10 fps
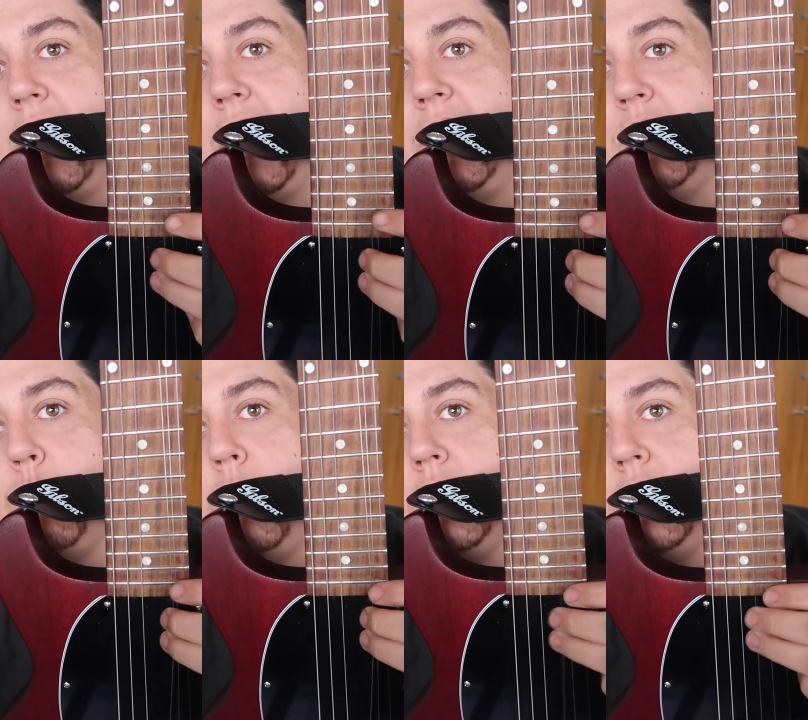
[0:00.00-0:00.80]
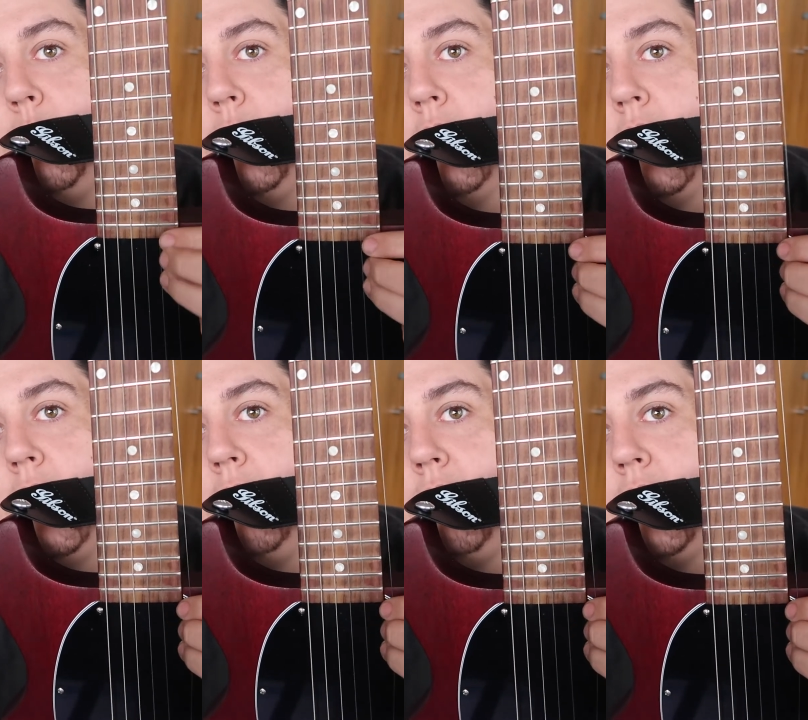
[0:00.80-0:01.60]
It is worse in real
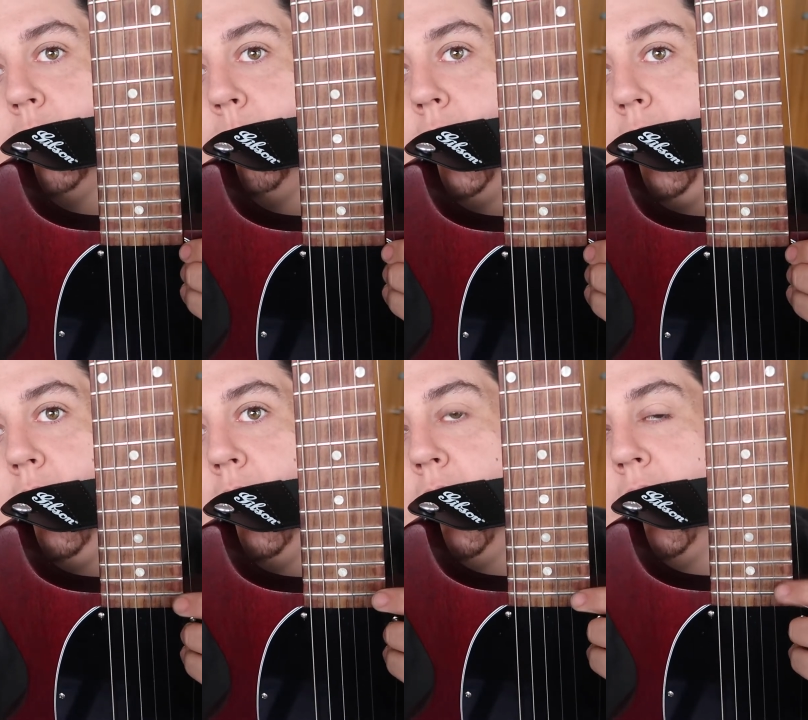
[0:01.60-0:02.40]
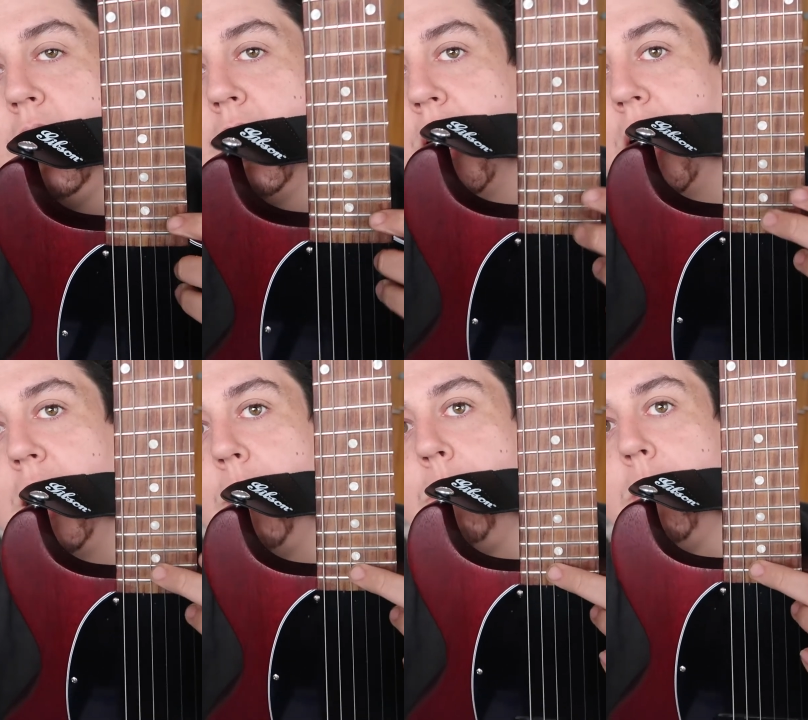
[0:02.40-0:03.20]
life, trust me.
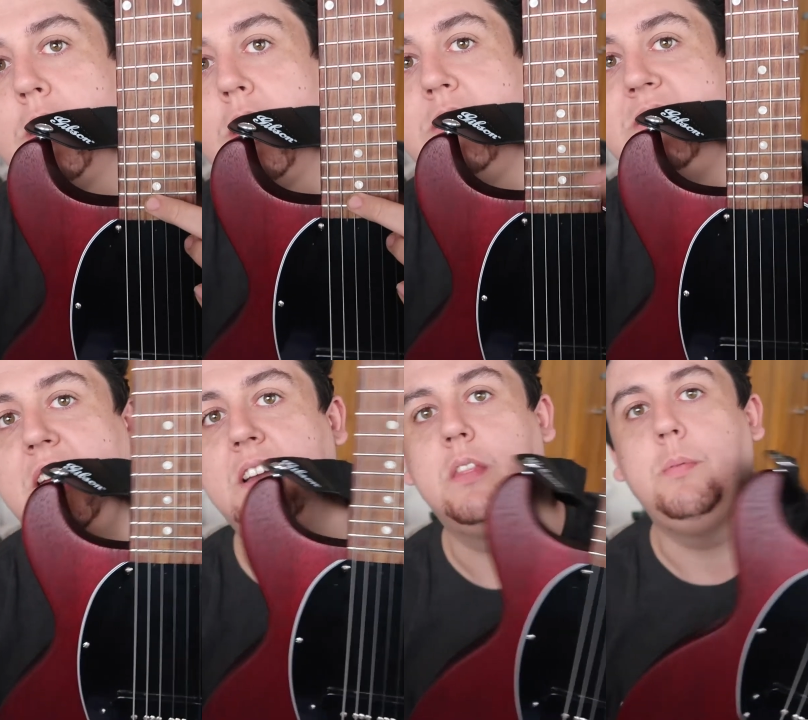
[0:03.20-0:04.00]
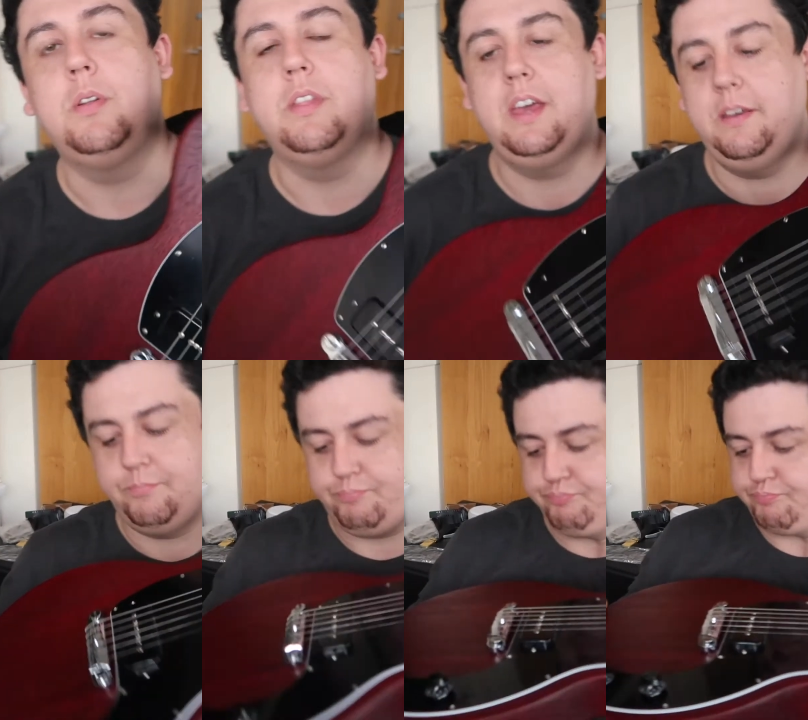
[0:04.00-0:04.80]
It goes down in the middle there.
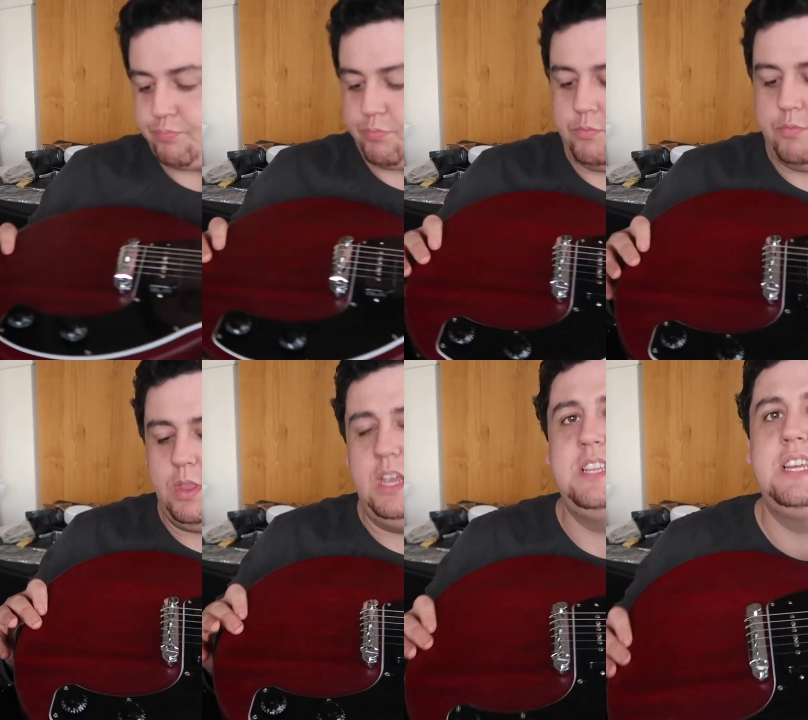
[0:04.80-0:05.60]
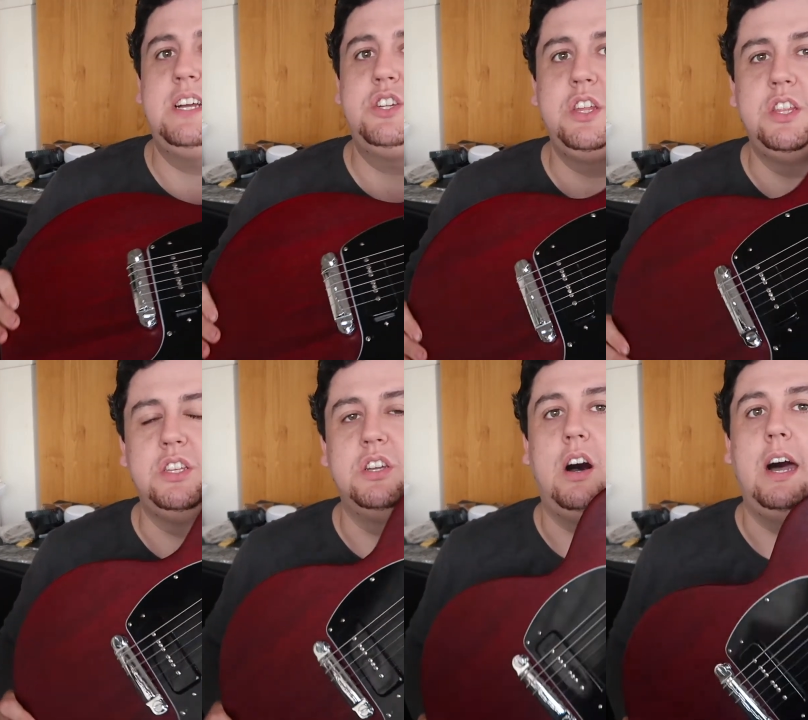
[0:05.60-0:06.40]
It's actually the
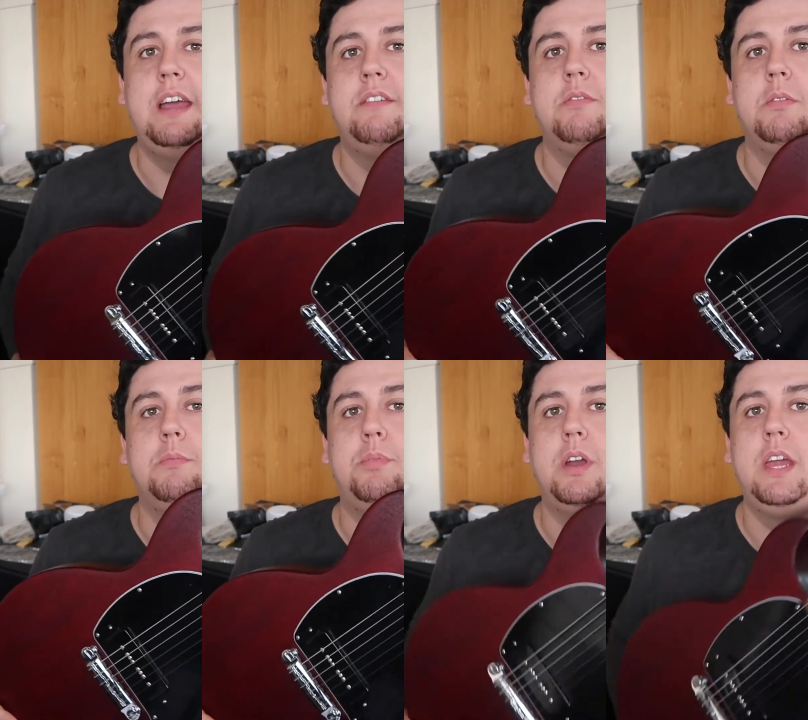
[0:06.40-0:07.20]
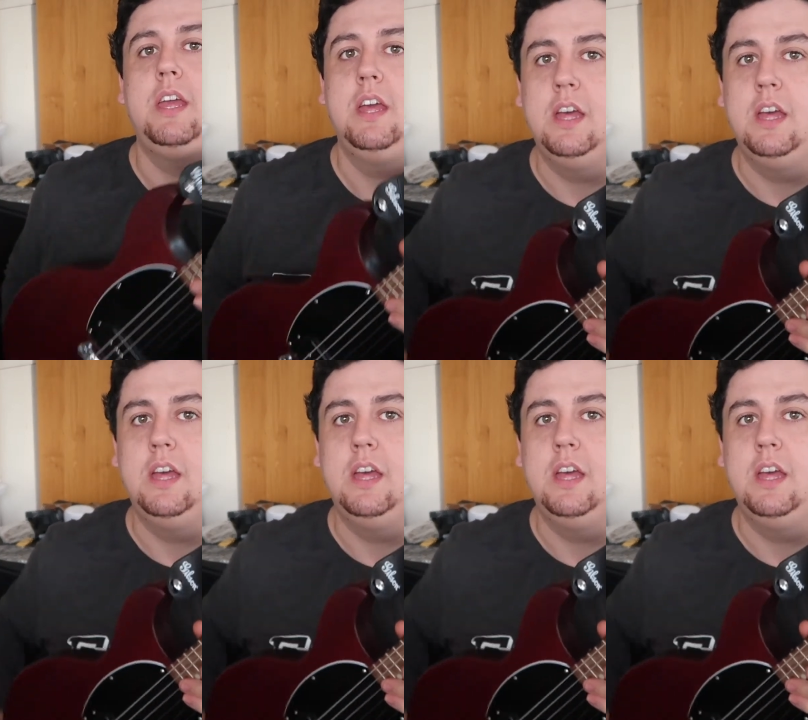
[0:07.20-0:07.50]
dye from the body.